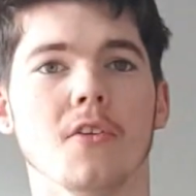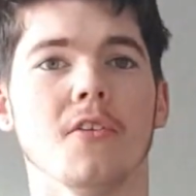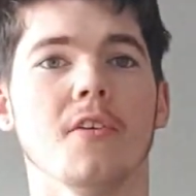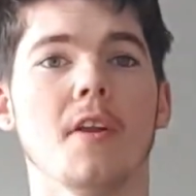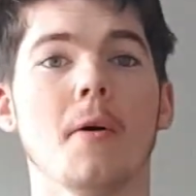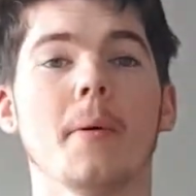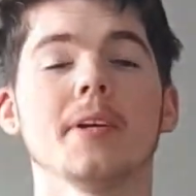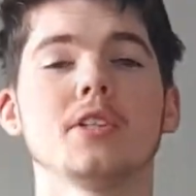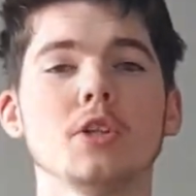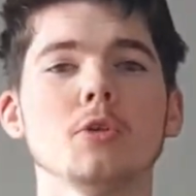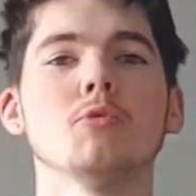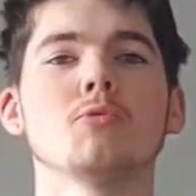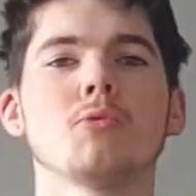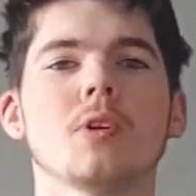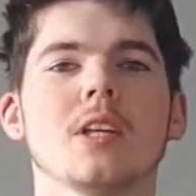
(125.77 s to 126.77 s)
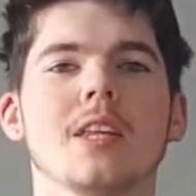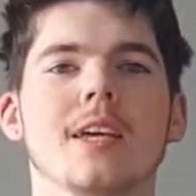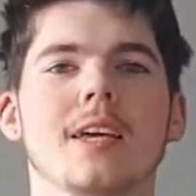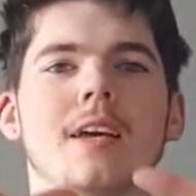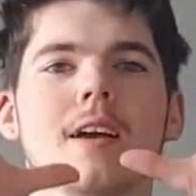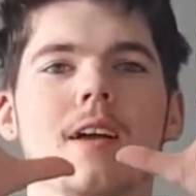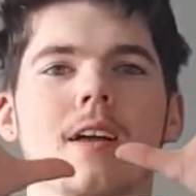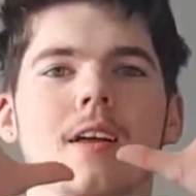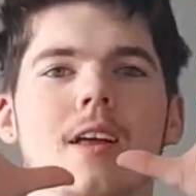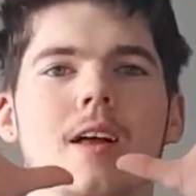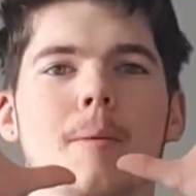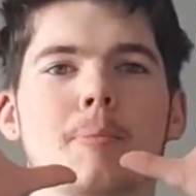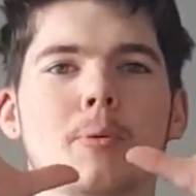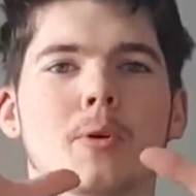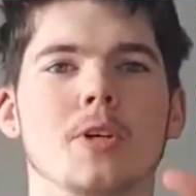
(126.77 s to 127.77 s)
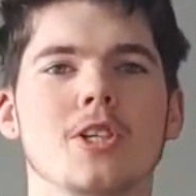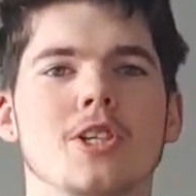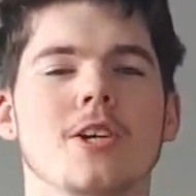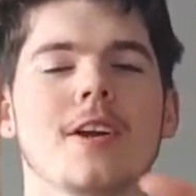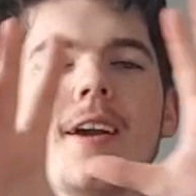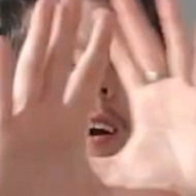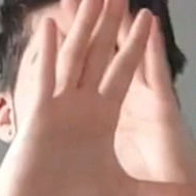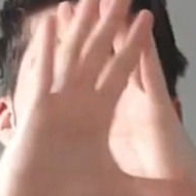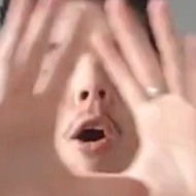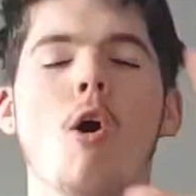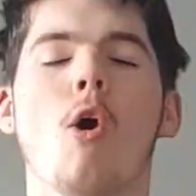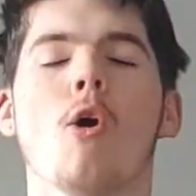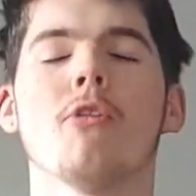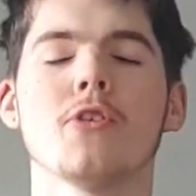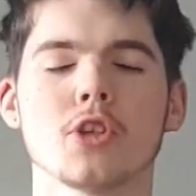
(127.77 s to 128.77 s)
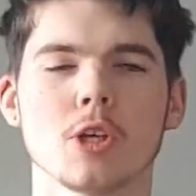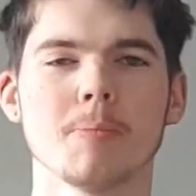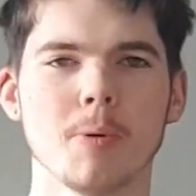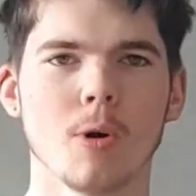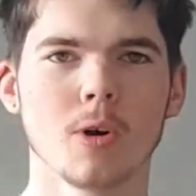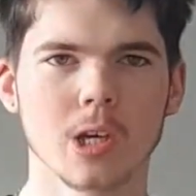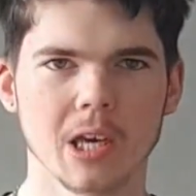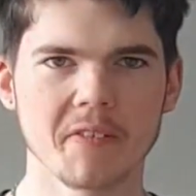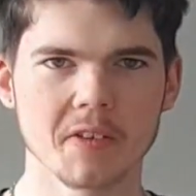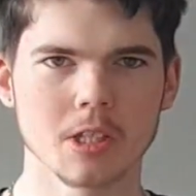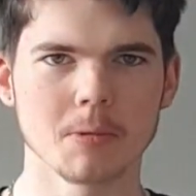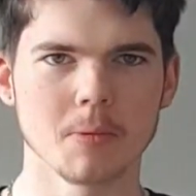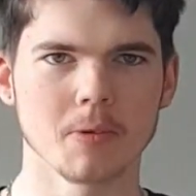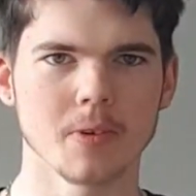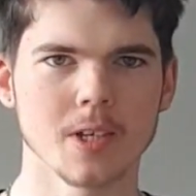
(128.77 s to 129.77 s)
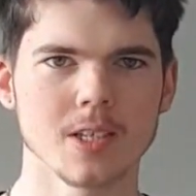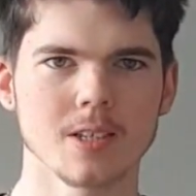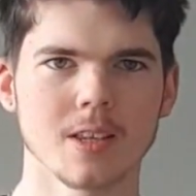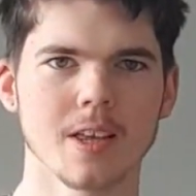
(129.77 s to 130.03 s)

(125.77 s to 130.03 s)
Now, I do really appreciate all the support given to me recently.